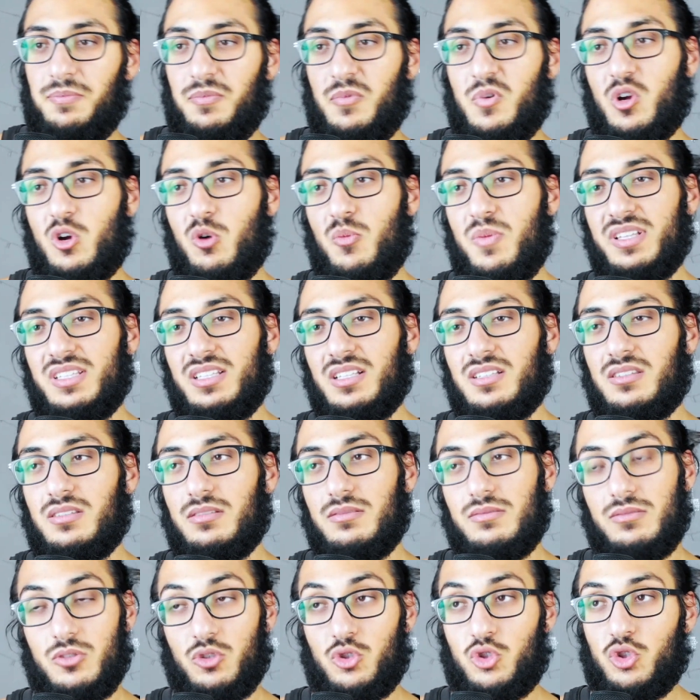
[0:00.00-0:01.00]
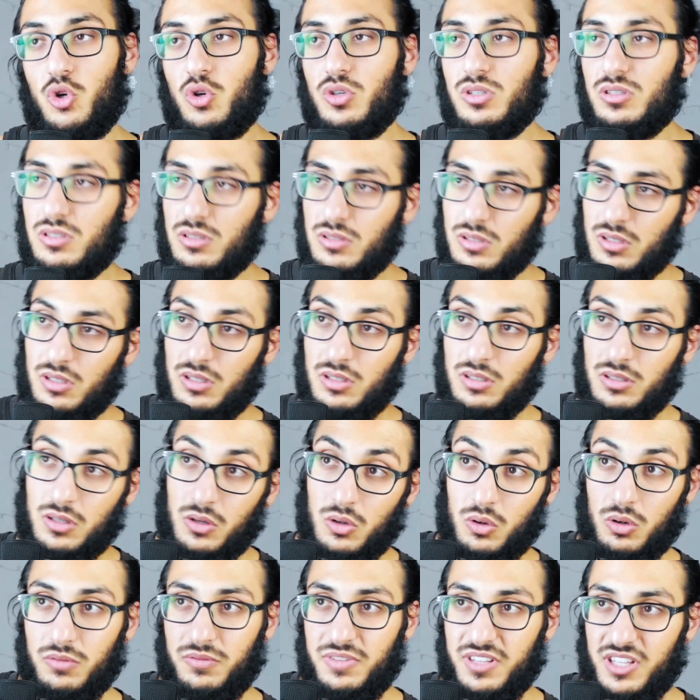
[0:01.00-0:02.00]
recommended songs
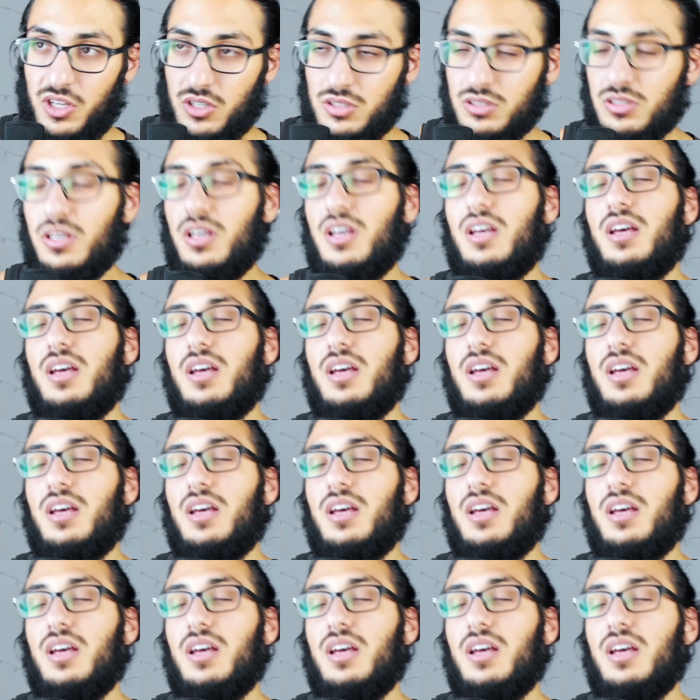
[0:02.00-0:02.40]
or videos.